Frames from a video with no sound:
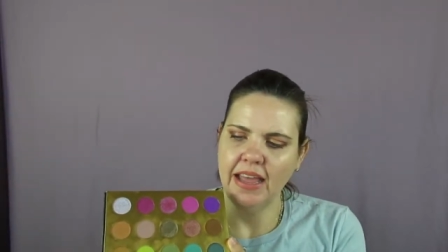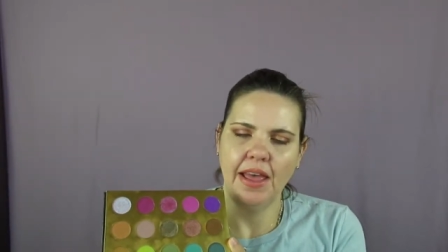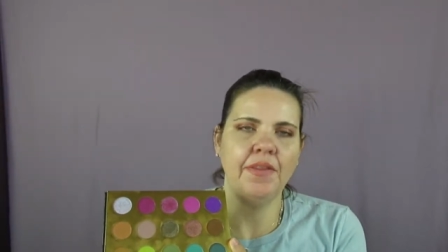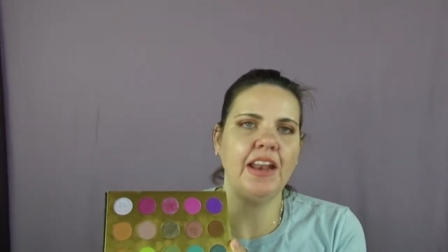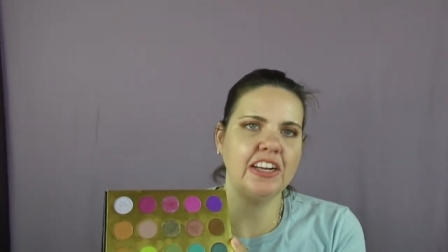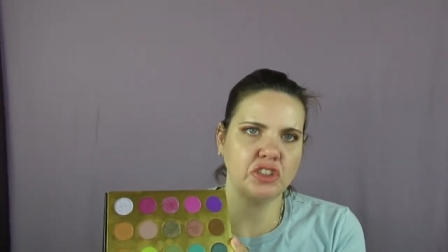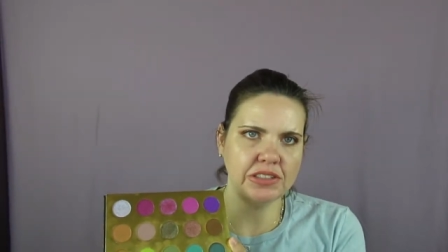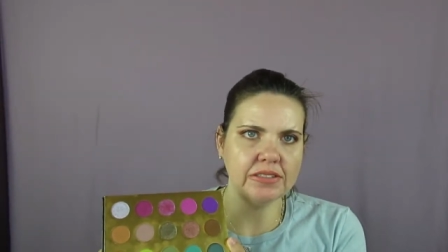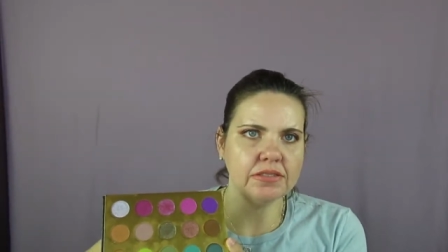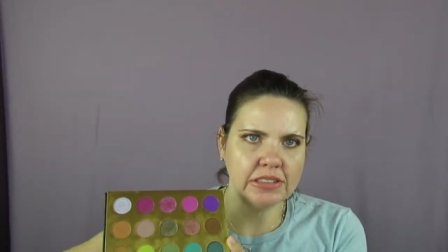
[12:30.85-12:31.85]
and then
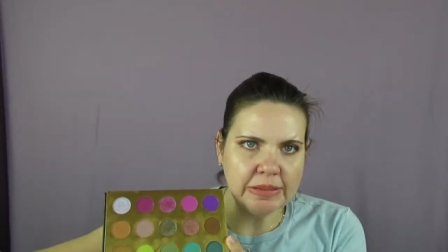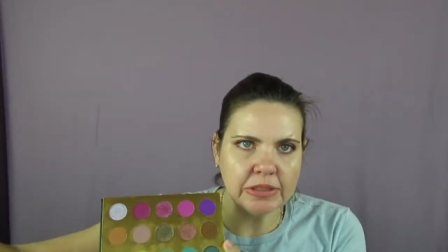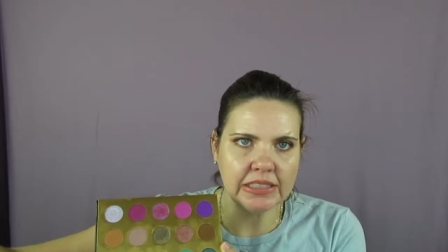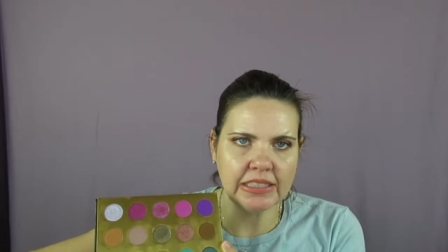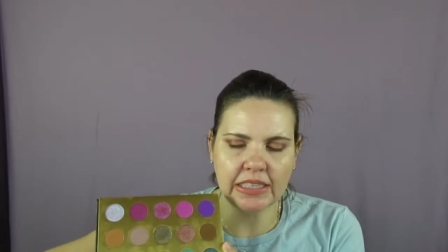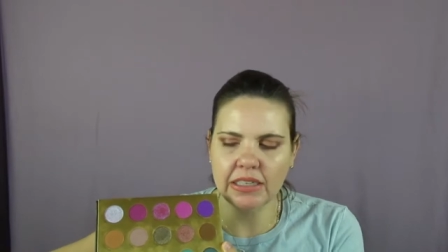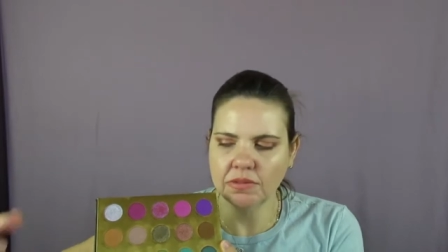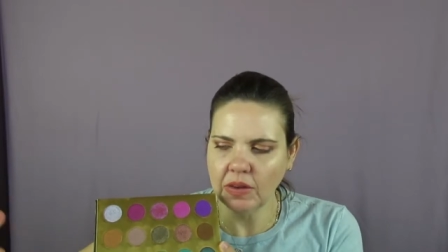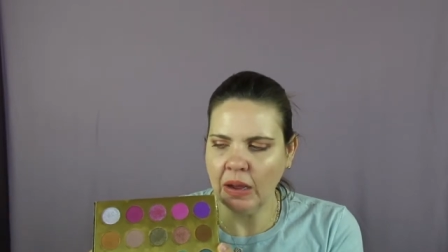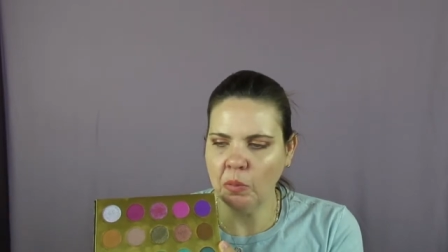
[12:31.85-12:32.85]
actually deep
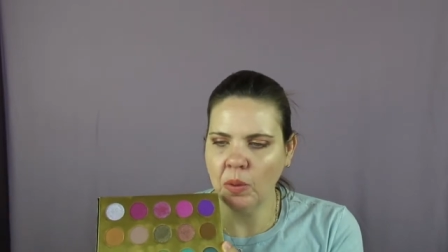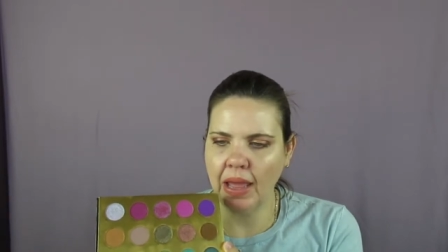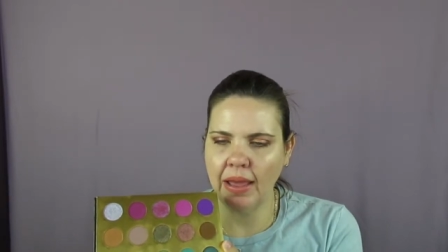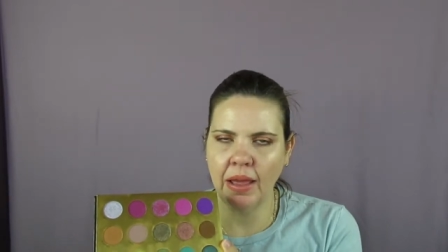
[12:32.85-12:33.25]
cleaning at, uh,